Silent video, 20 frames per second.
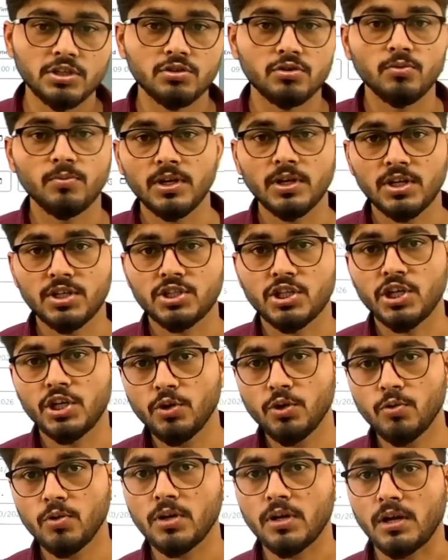be
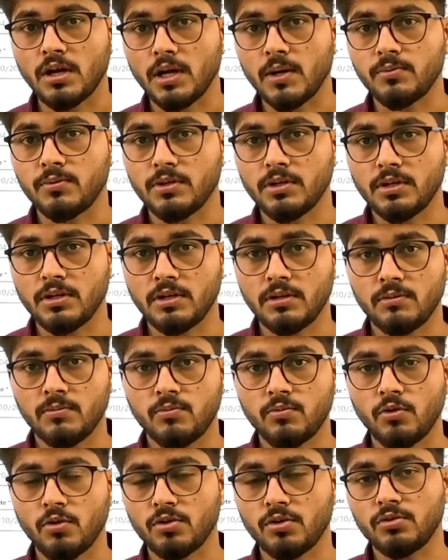rescheduled after
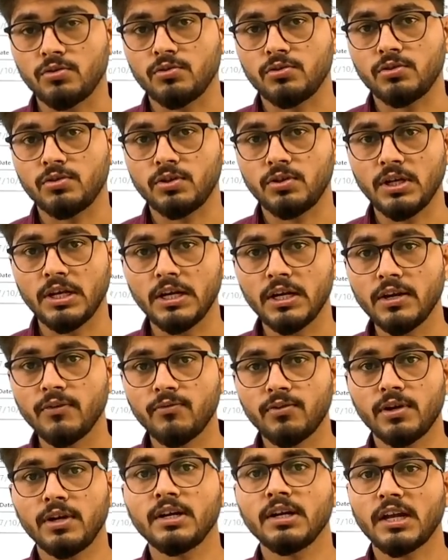for any
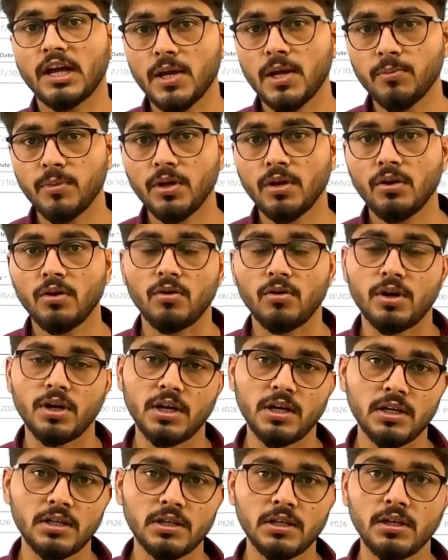different timing or
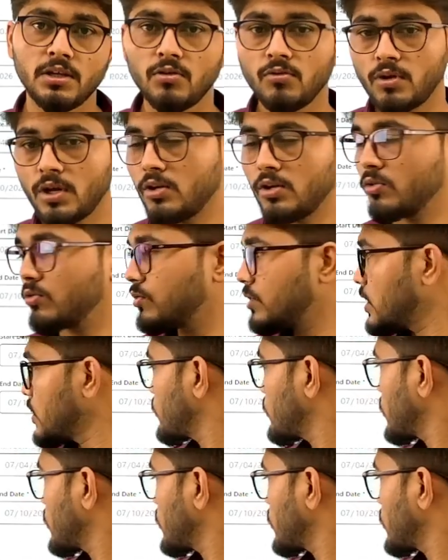anything, you can do that from